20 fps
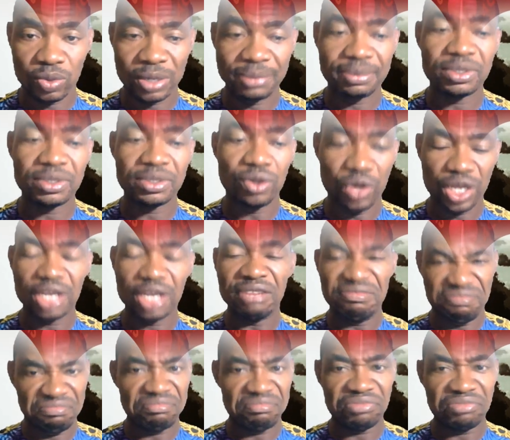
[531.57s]
Okay, so
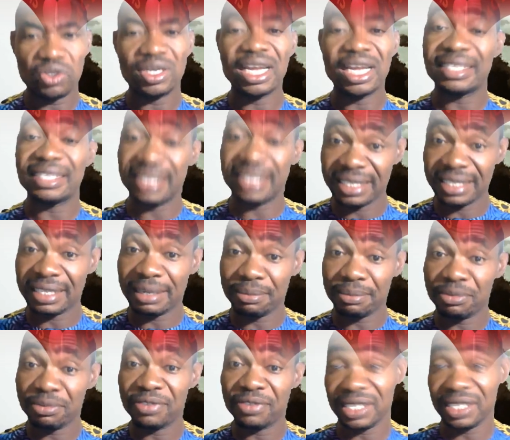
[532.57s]
that's an example of a
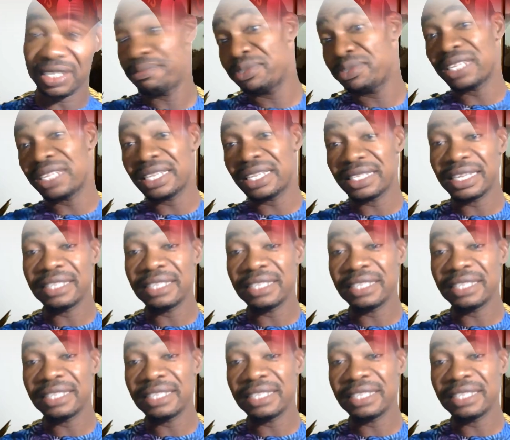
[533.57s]
simple sentence.